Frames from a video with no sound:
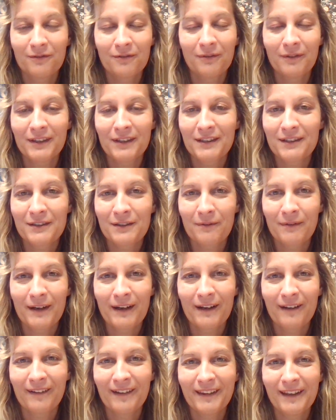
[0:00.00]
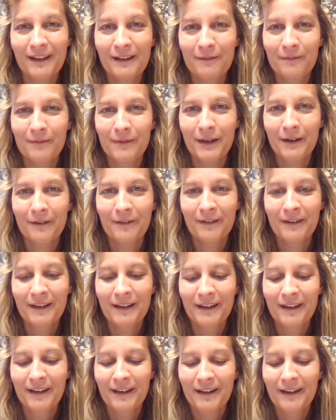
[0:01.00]
once in a while. I let him know.
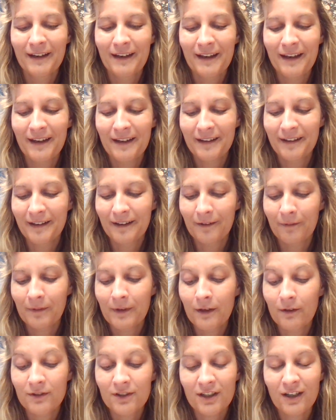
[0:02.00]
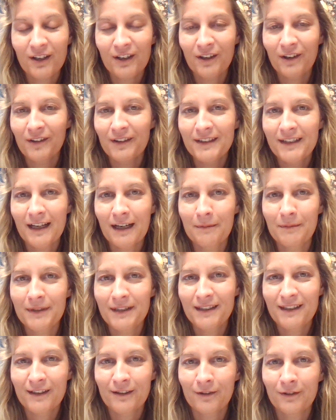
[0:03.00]
And we don't talk all the time
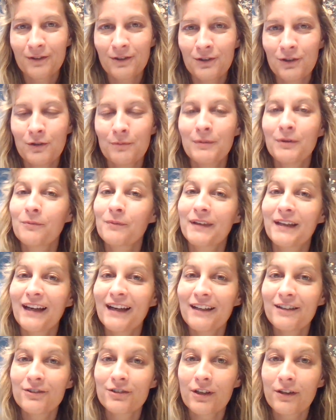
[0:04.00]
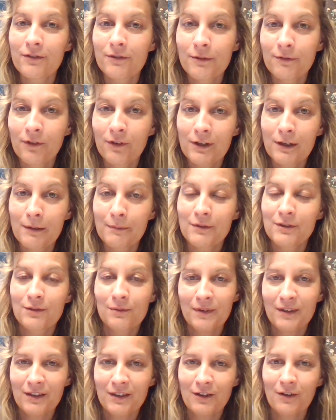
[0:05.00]
still, too, but we got each other's phone numbers,
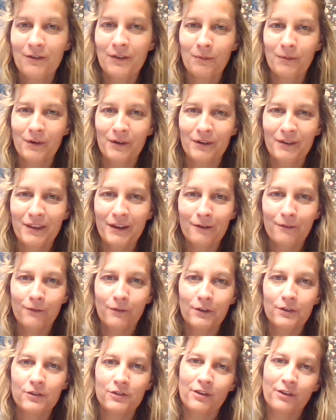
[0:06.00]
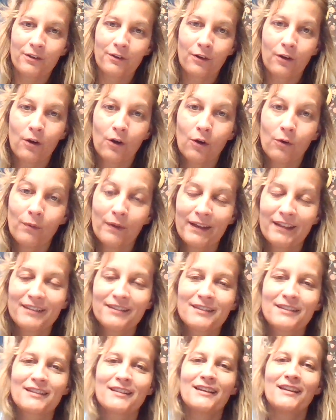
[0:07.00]
and we know that we're there for each other
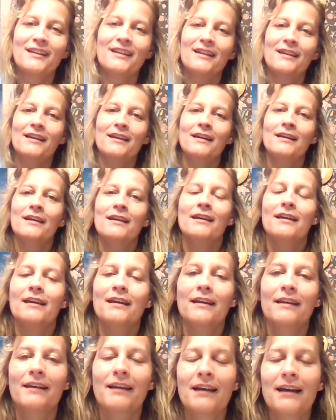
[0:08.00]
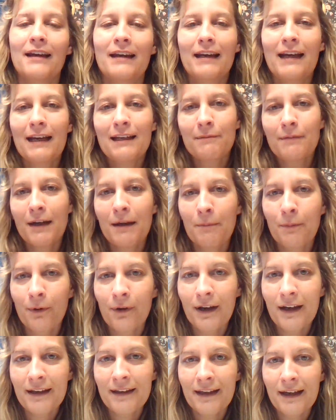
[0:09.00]
always. And I
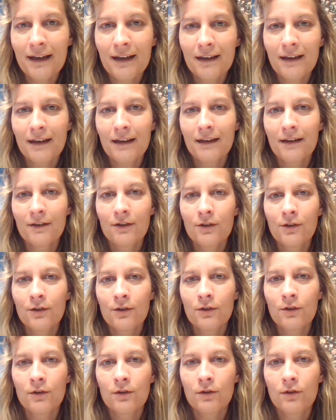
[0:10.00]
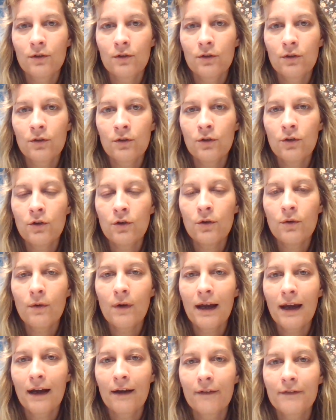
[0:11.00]
pray that you
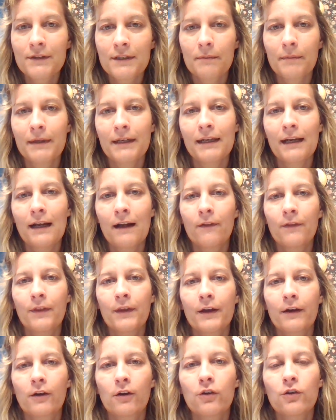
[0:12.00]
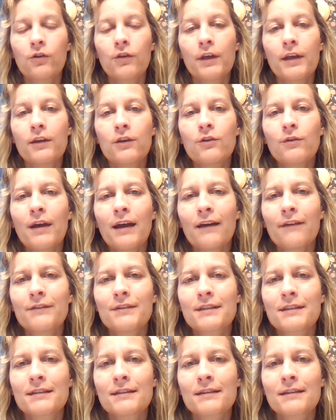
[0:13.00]
have somebody out there, or that you have